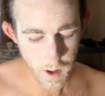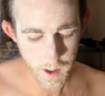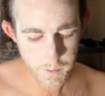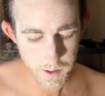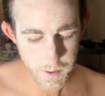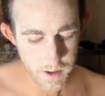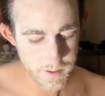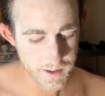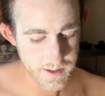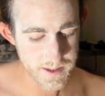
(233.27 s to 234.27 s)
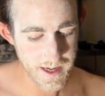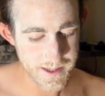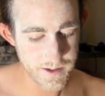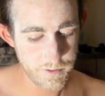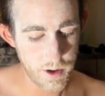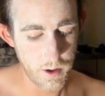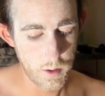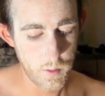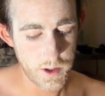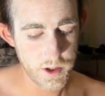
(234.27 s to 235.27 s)
I'm going to be using
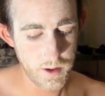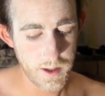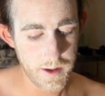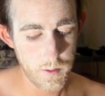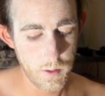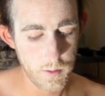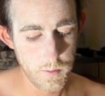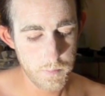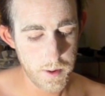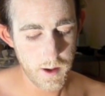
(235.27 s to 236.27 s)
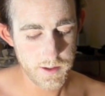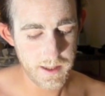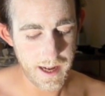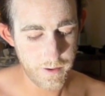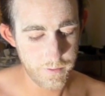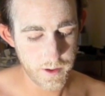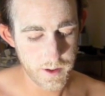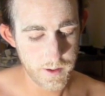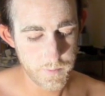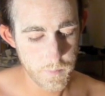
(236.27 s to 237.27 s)
Snazzaroo, which you can get at all party
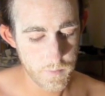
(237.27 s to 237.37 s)
outfitters.